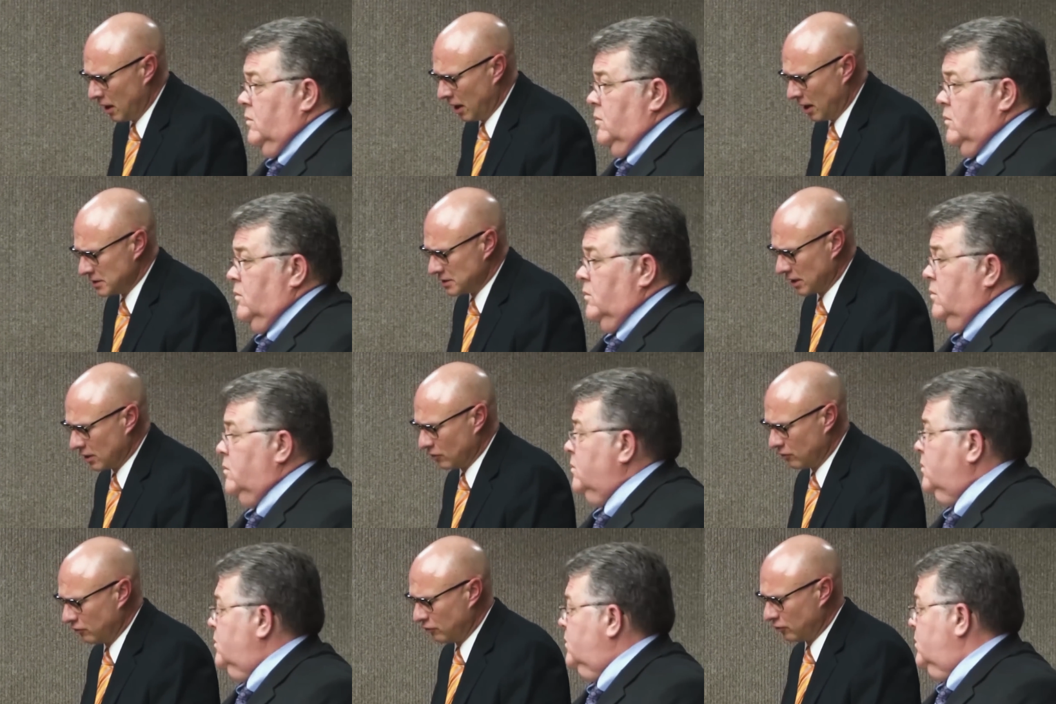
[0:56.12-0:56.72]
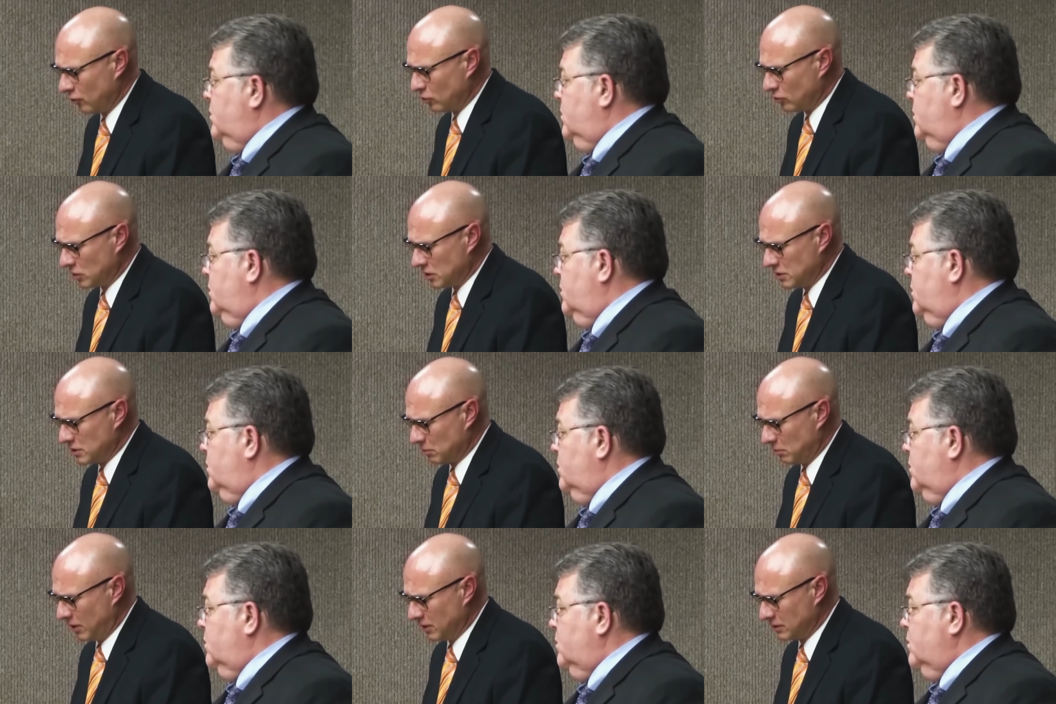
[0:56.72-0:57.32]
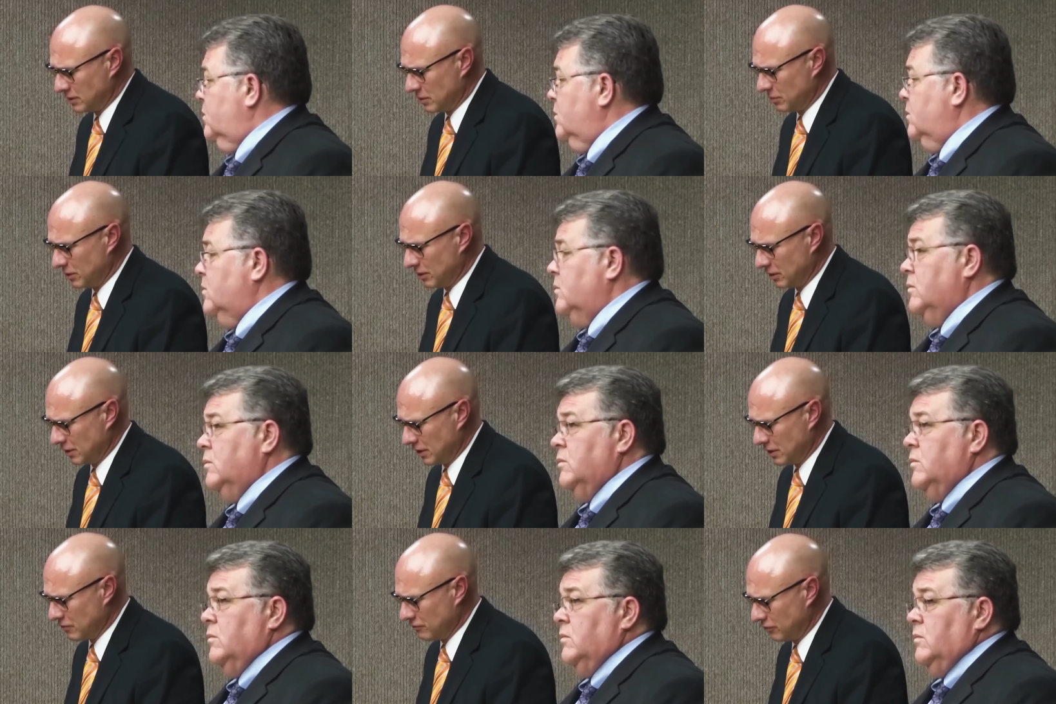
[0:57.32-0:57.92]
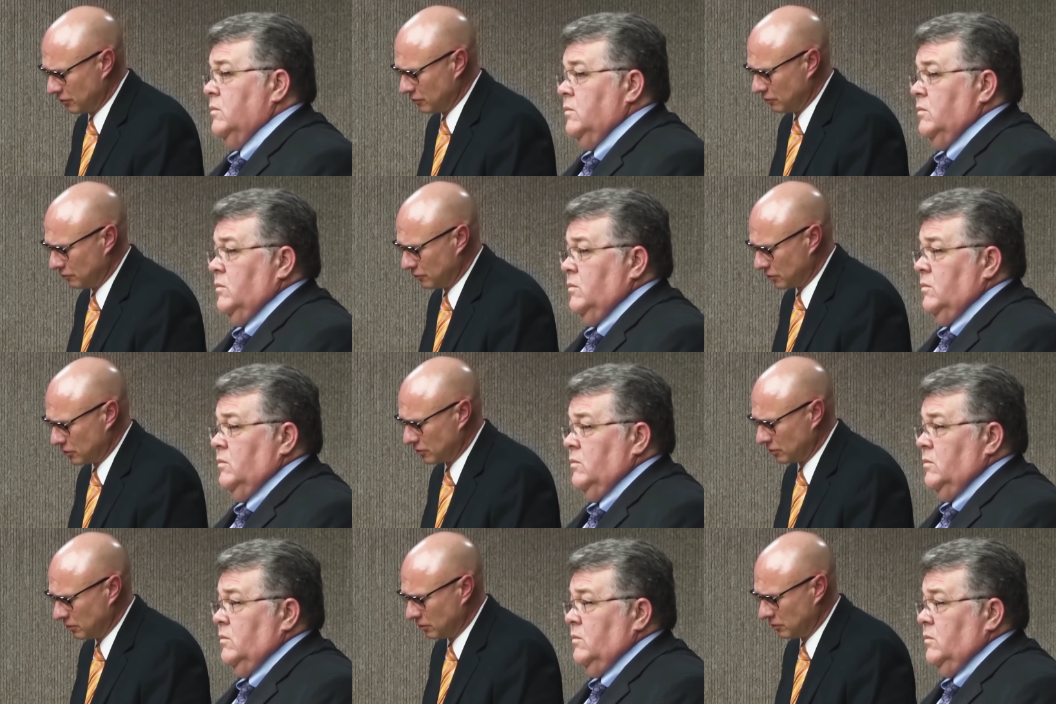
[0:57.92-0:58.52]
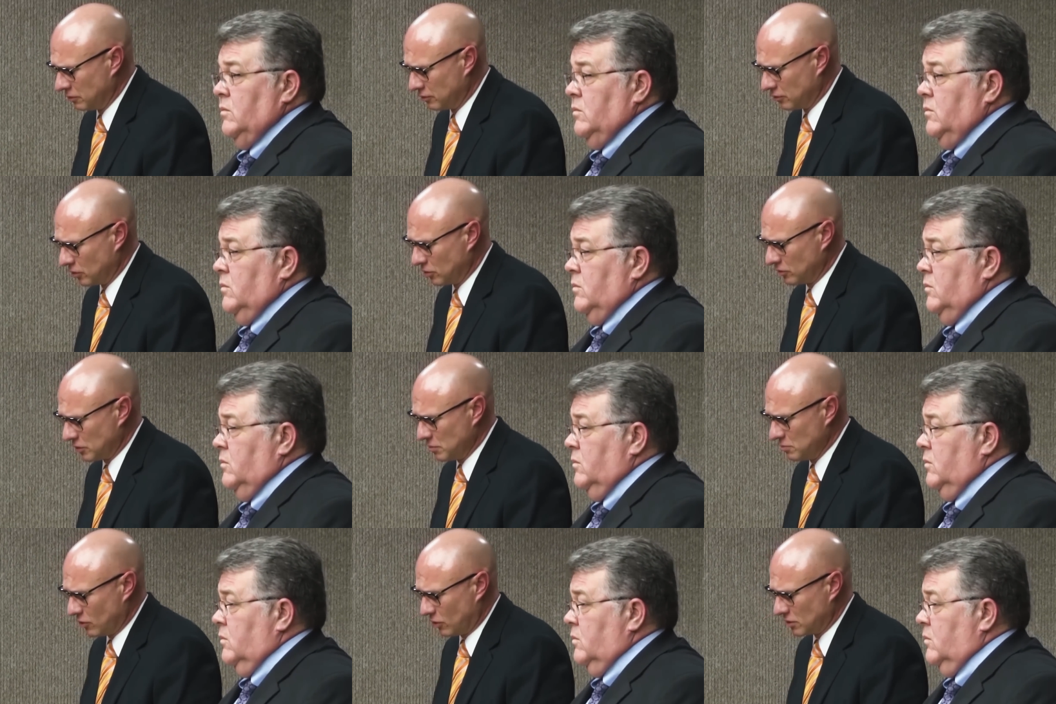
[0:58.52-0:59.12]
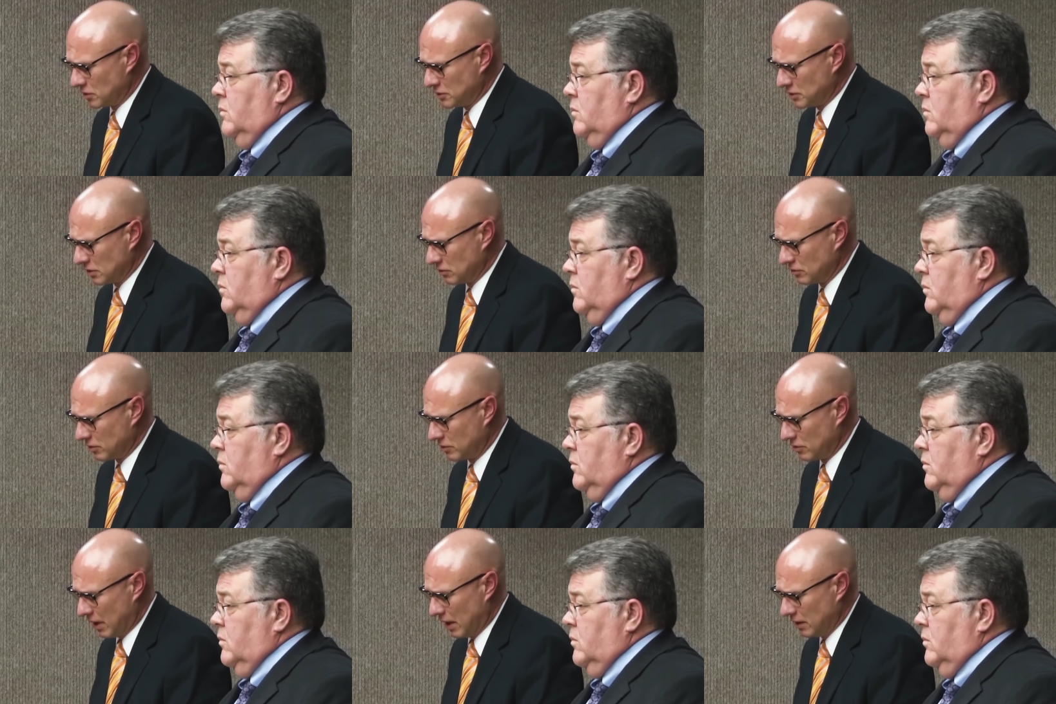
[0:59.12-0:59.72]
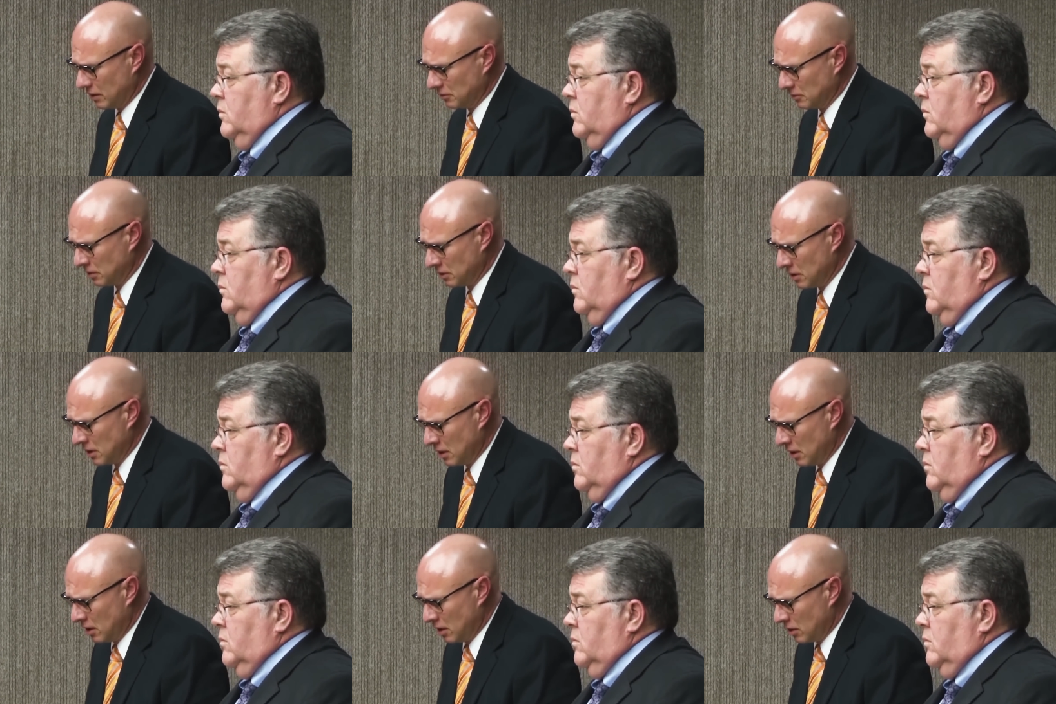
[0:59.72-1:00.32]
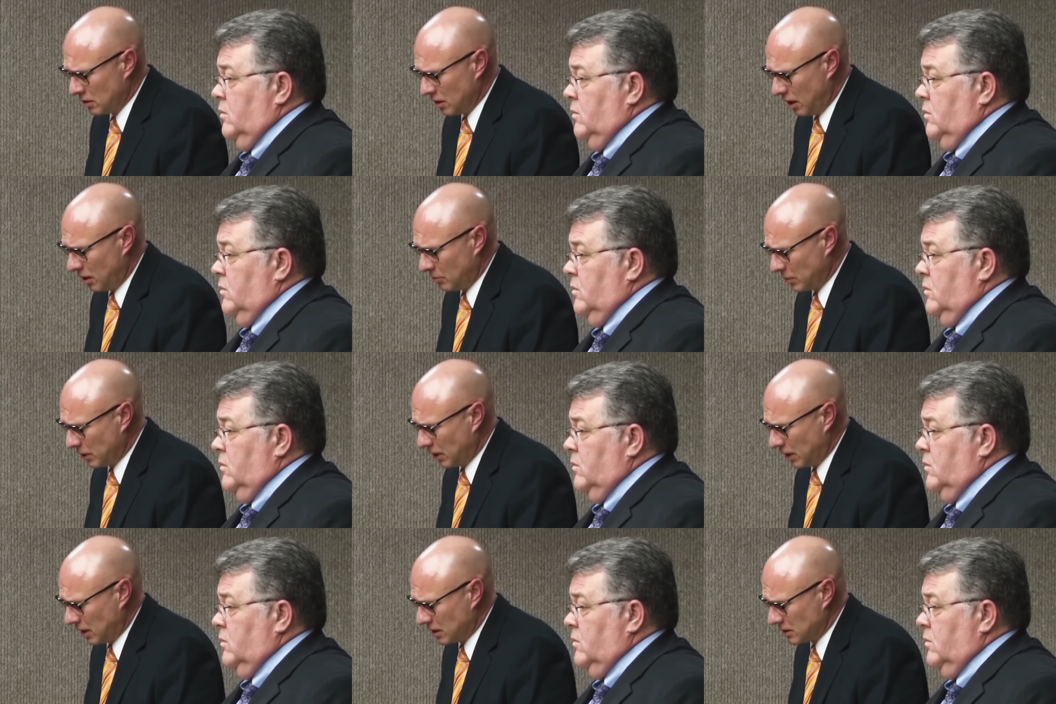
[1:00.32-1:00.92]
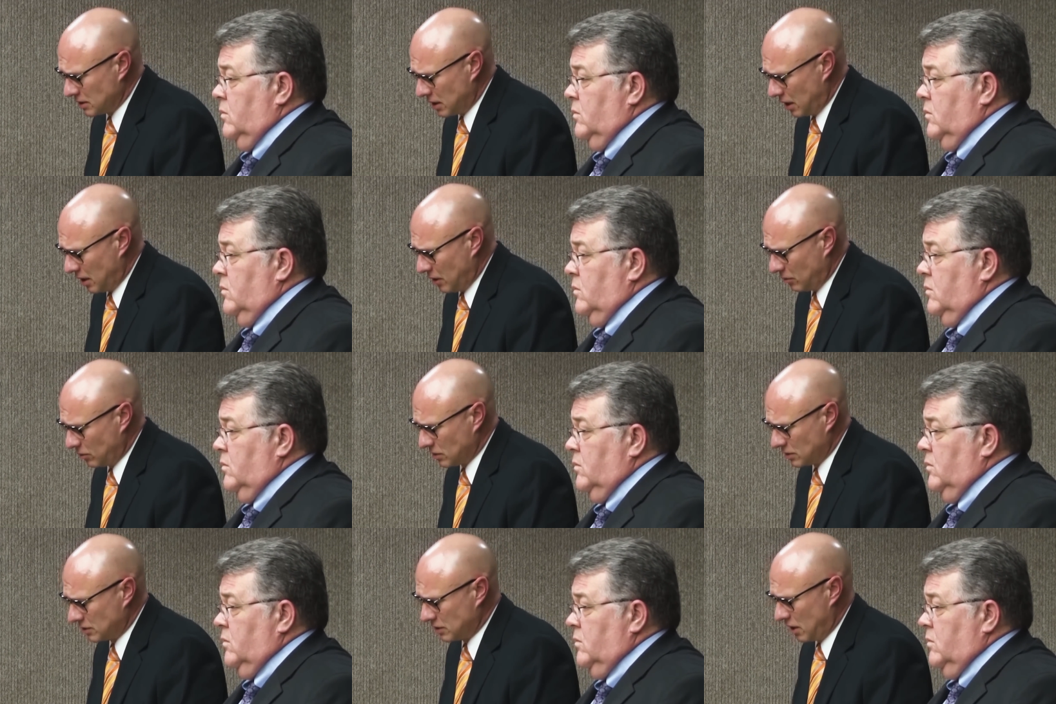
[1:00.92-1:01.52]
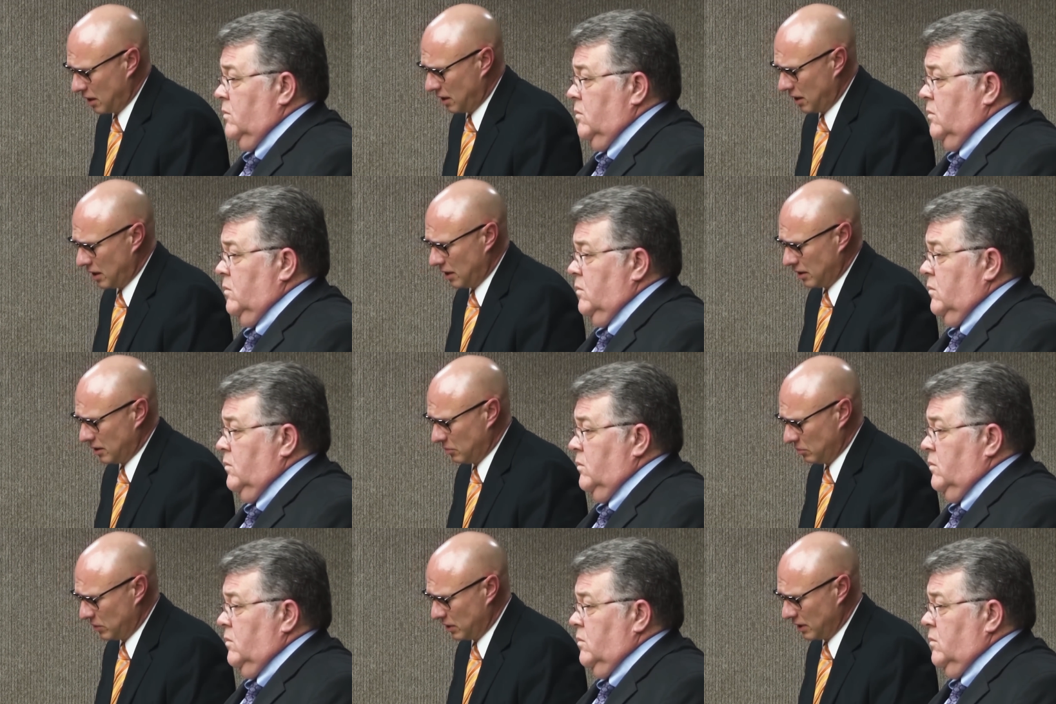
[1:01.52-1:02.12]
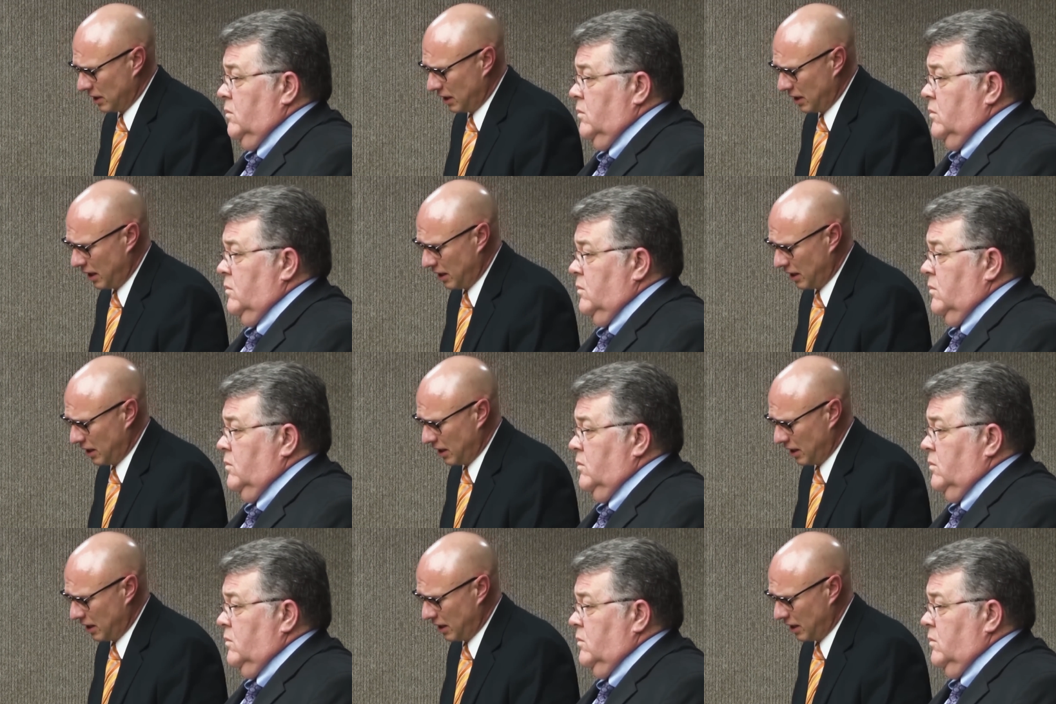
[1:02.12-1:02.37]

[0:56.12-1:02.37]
Speaker 1: I take full responsibility for full remorse and regret, not because I was caught, but that